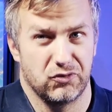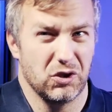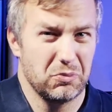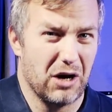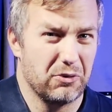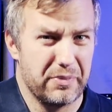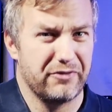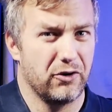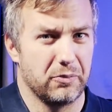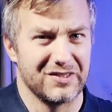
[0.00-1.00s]
somehow a
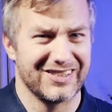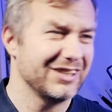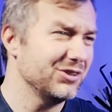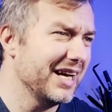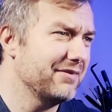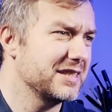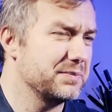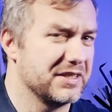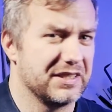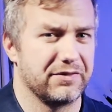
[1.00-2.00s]
performance. I don't have a
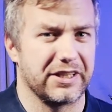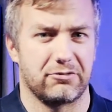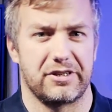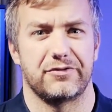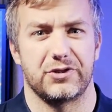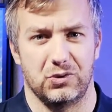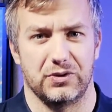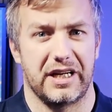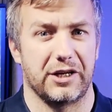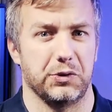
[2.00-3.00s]
specific R F
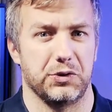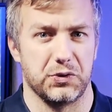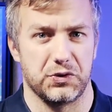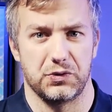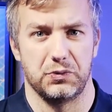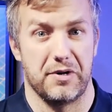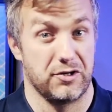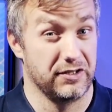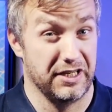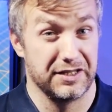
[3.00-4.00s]
tools that I could use to
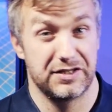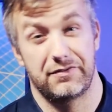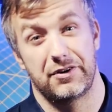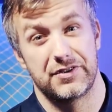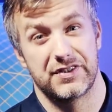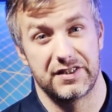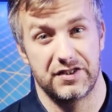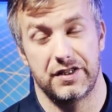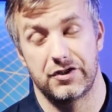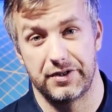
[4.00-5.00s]
measure the interference,
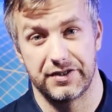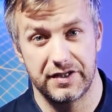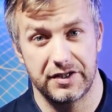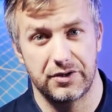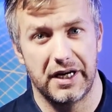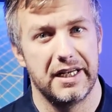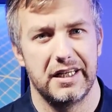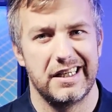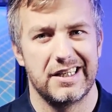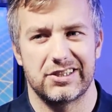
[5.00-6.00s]
etc, et cetera,
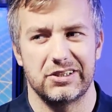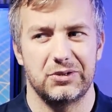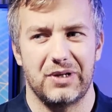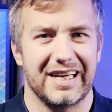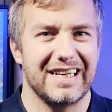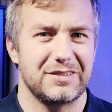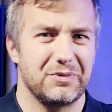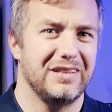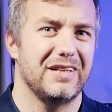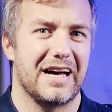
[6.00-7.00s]
so I guess
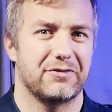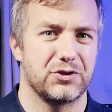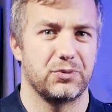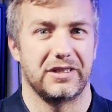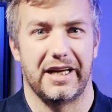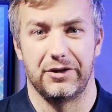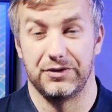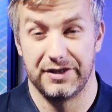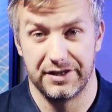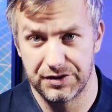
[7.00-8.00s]
we'll have to rely
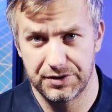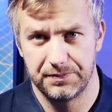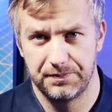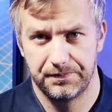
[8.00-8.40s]
on this.